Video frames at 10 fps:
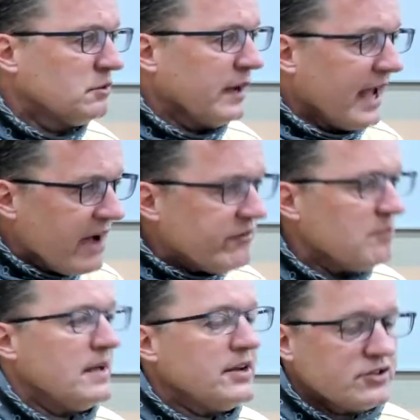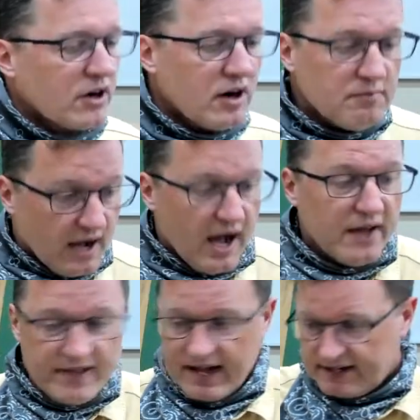we have a midterm
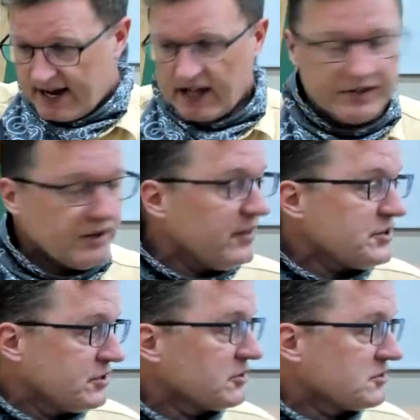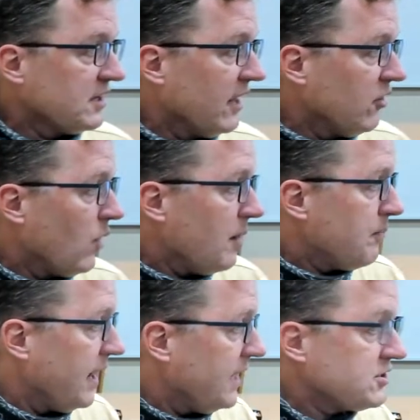on that calendar that you'll see on the web
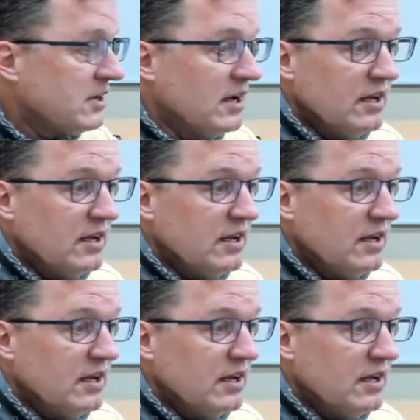page.